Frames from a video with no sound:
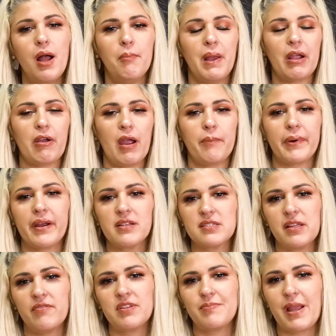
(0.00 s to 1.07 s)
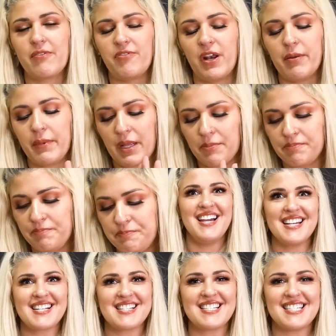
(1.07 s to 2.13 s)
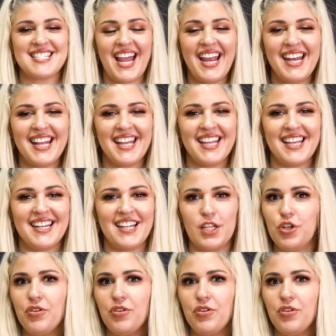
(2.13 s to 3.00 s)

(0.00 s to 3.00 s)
My grandparents loved to make fun of me. Excited.